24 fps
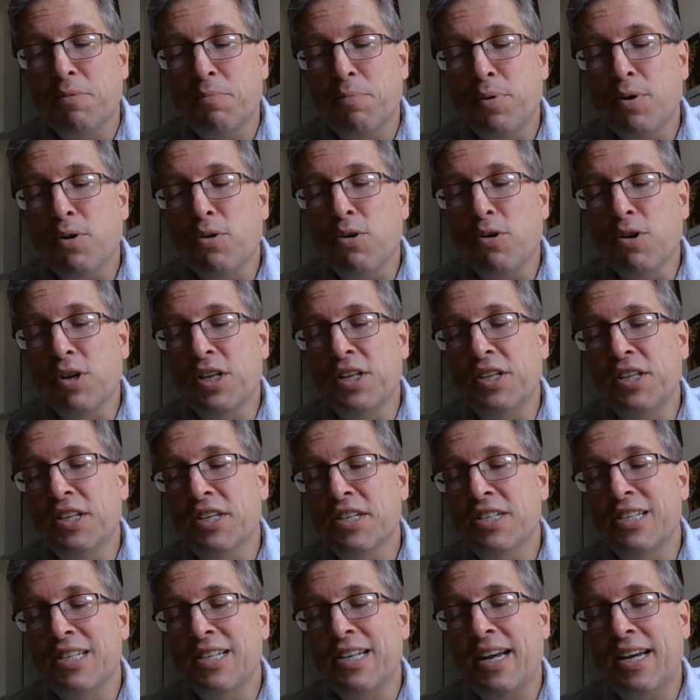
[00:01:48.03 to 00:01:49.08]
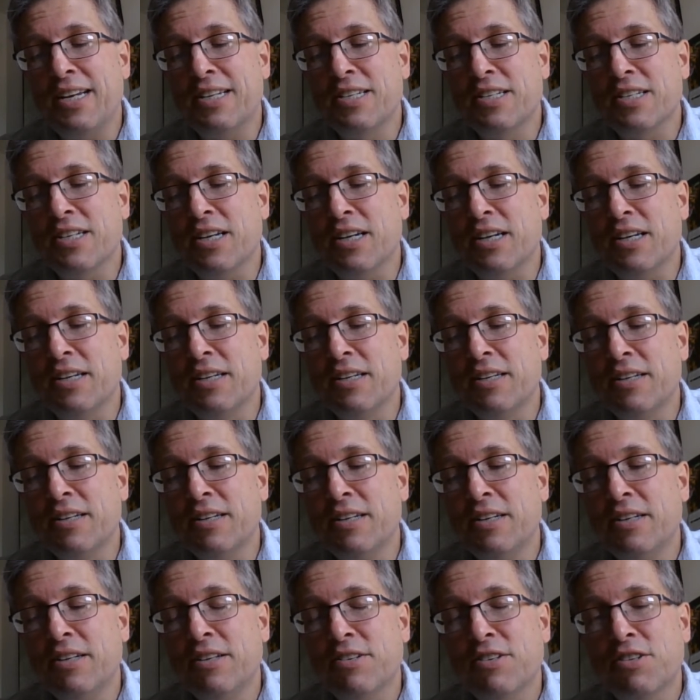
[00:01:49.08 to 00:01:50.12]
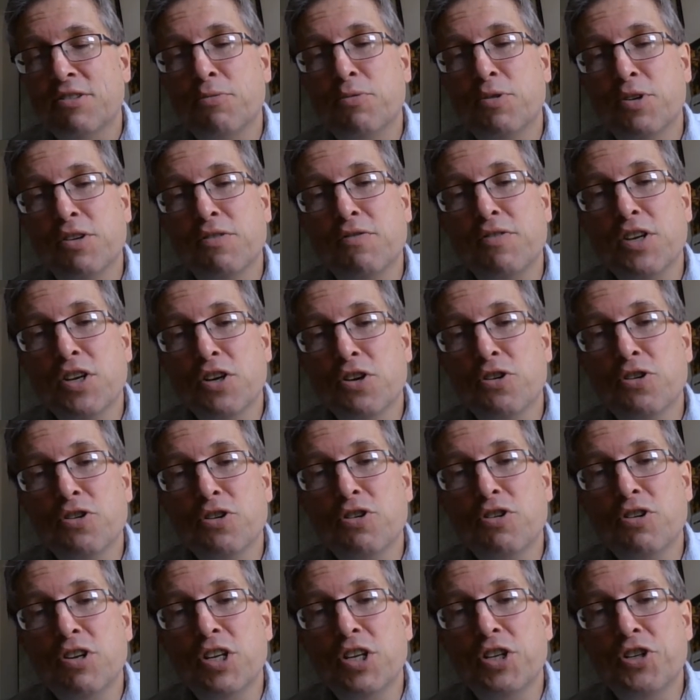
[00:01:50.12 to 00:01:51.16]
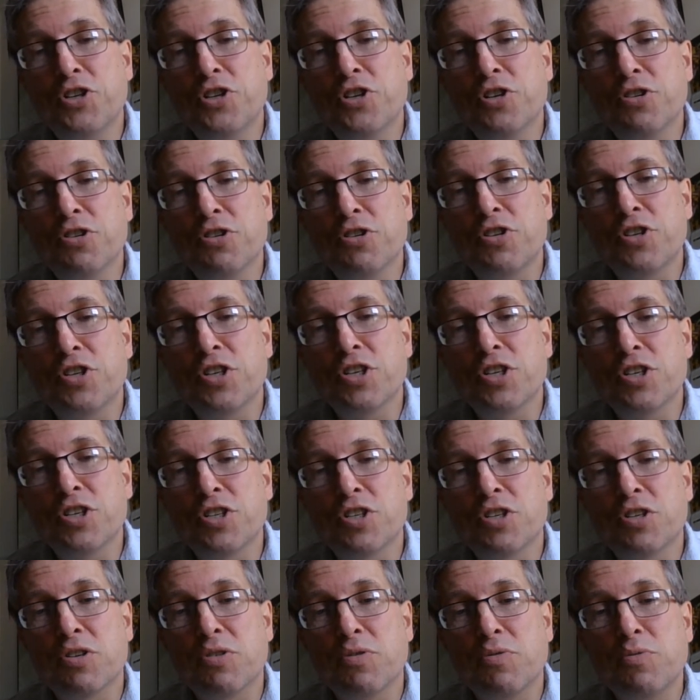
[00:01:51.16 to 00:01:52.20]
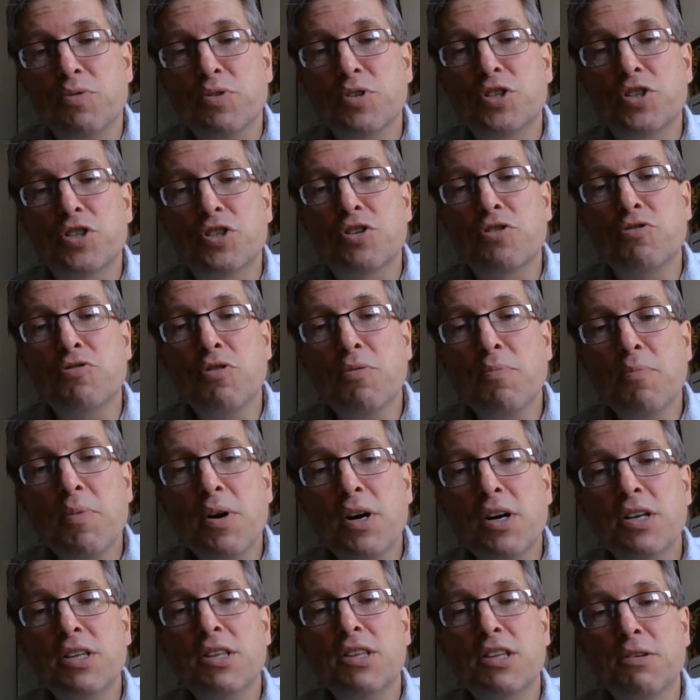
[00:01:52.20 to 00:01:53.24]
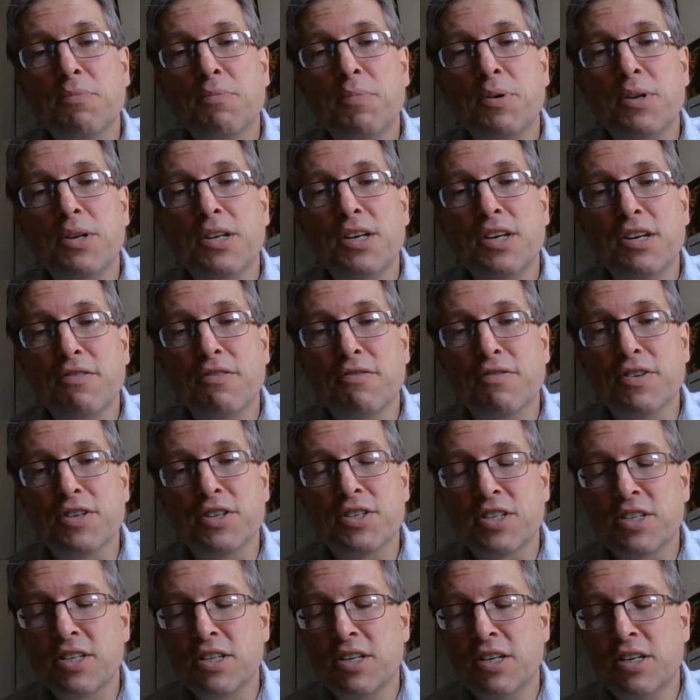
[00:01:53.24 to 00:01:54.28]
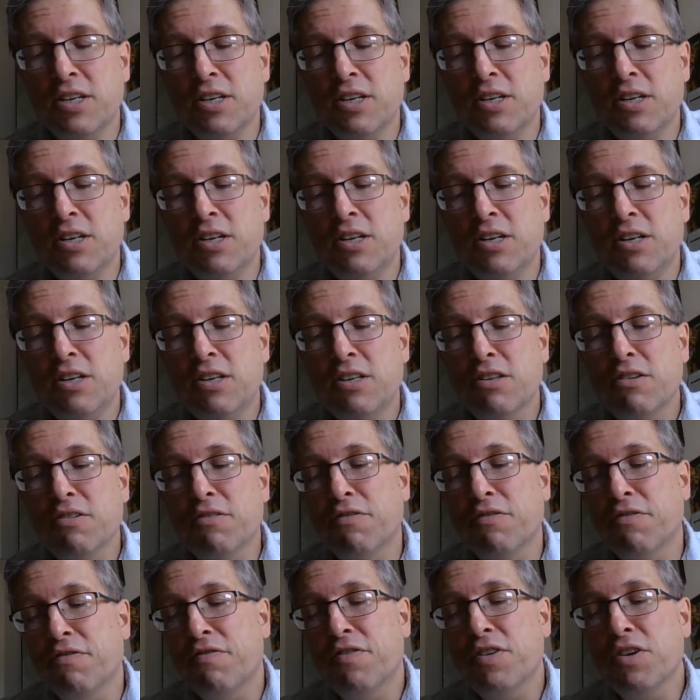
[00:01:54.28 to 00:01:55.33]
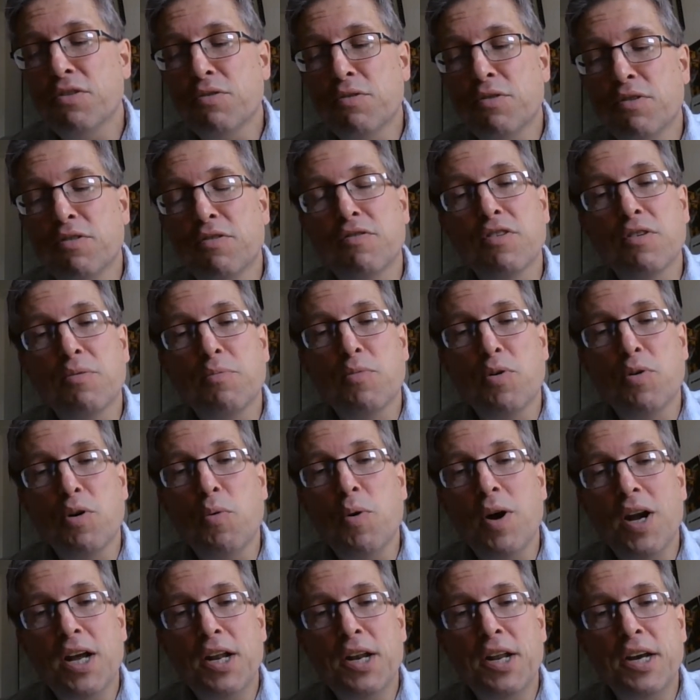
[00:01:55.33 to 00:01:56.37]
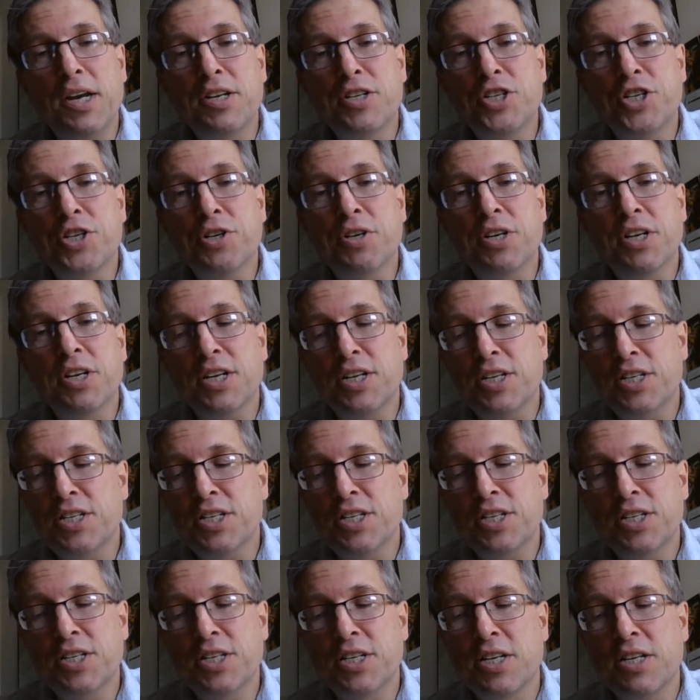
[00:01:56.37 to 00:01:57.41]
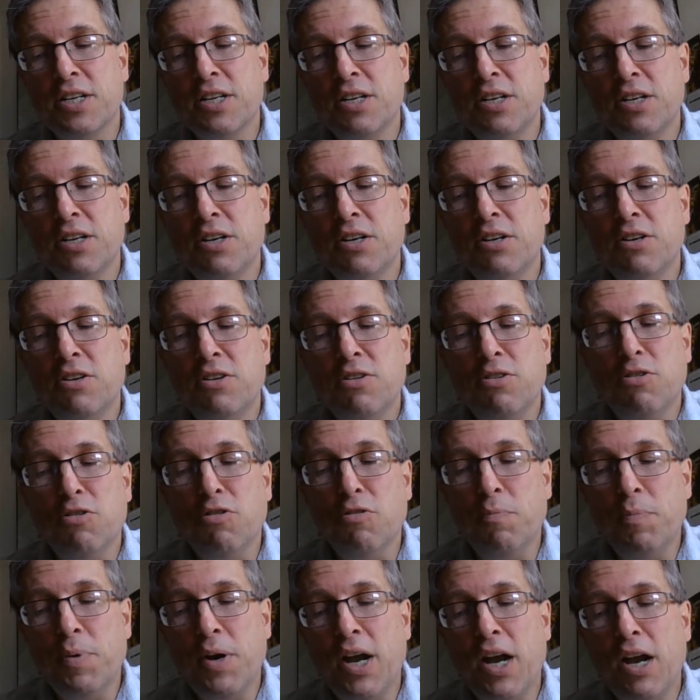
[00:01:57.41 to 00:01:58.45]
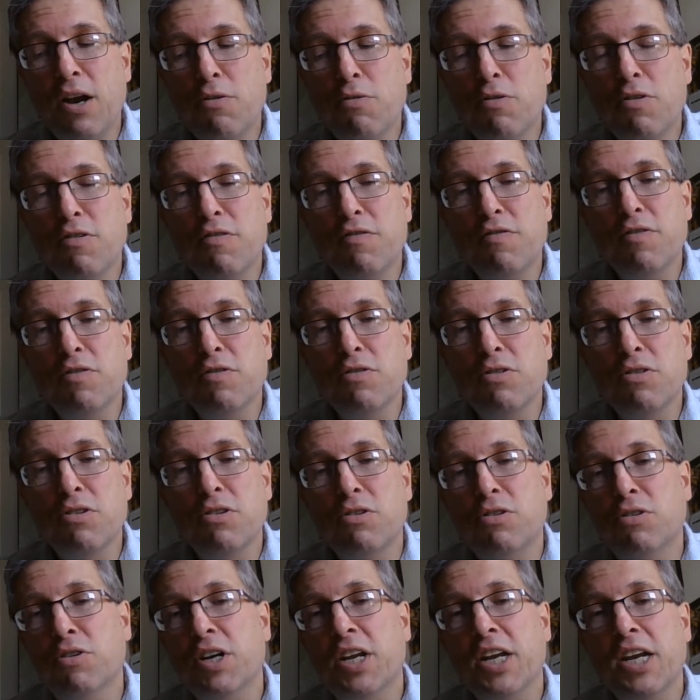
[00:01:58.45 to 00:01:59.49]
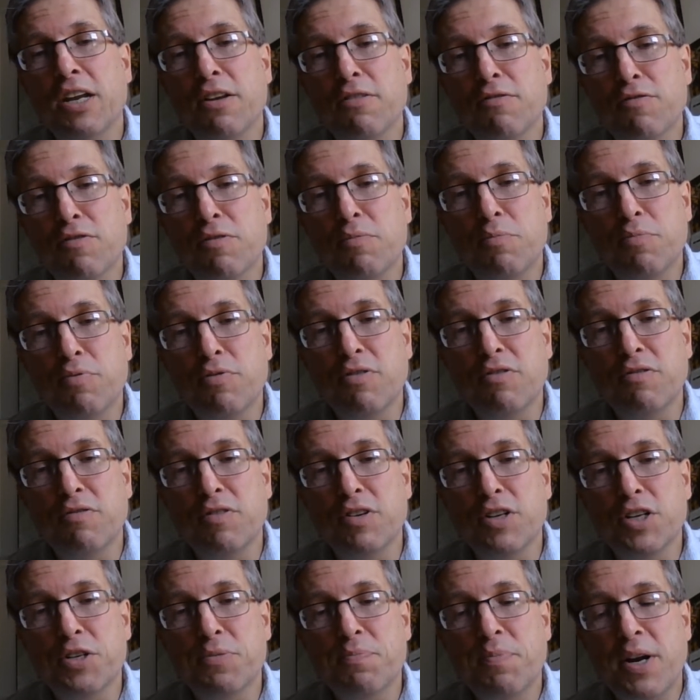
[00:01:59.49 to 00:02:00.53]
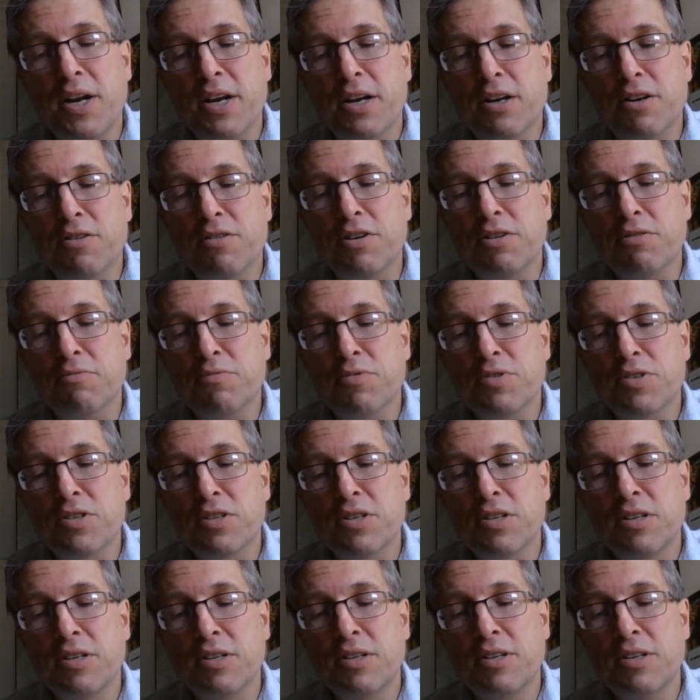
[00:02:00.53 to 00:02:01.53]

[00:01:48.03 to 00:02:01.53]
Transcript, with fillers: Paul, in this letter to one of the early churches, wants to remind the believers that few of them were well educated or powerful or came from privileged backgrounds